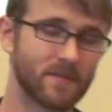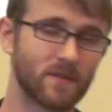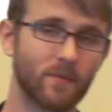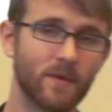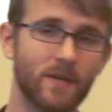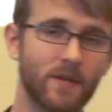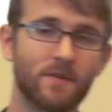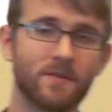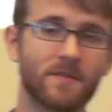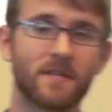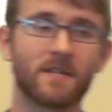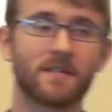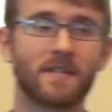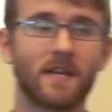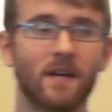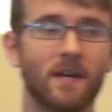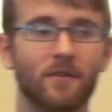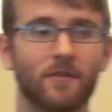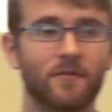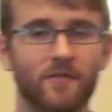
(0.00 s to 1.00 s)
So we used
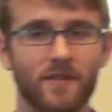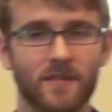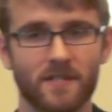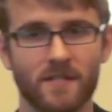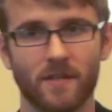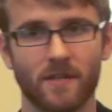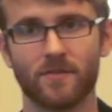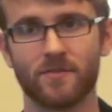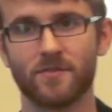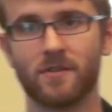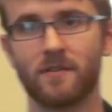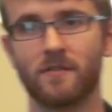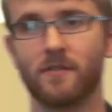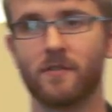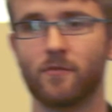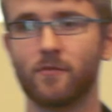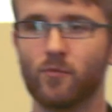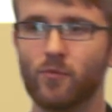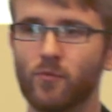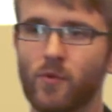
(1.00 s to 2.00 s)
Cassandra for the signal
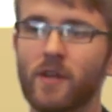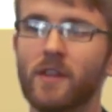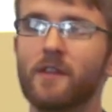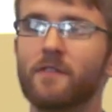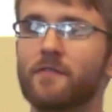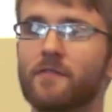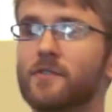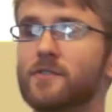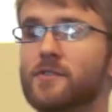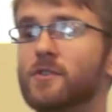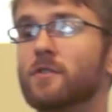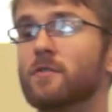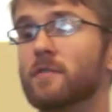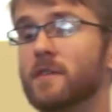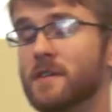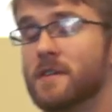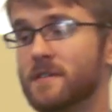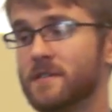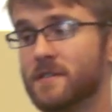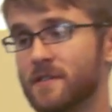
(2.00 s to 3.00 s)
server really for two
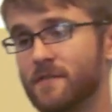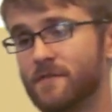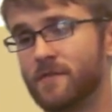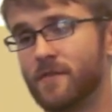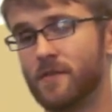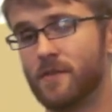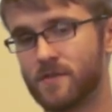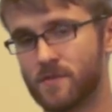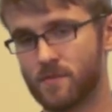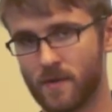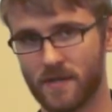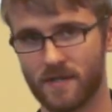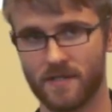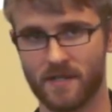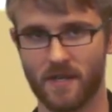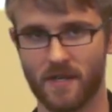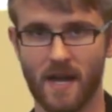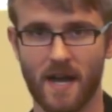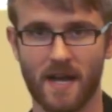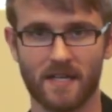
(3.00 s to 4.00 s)
reasons. The first
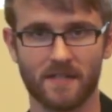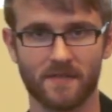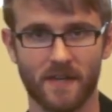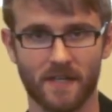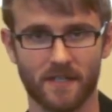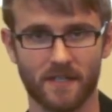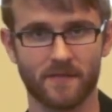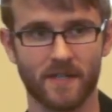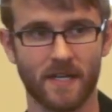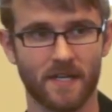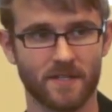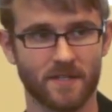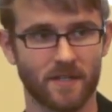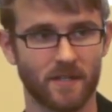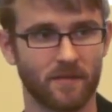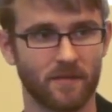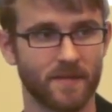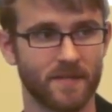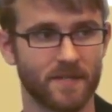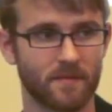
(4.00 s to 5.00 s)
was the active data
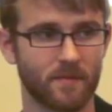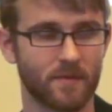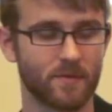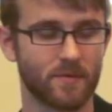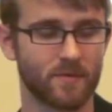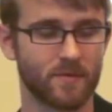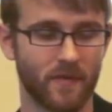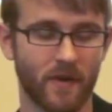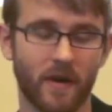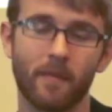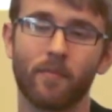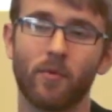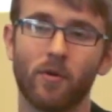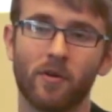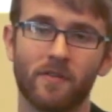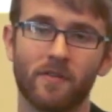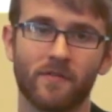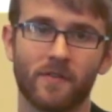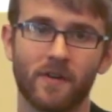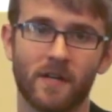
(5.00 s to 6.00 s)
center reason, which was very
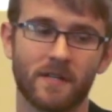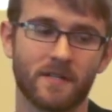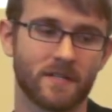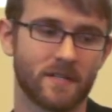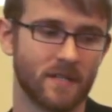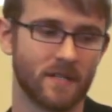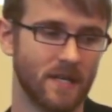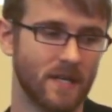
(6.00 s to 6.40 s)
important for us.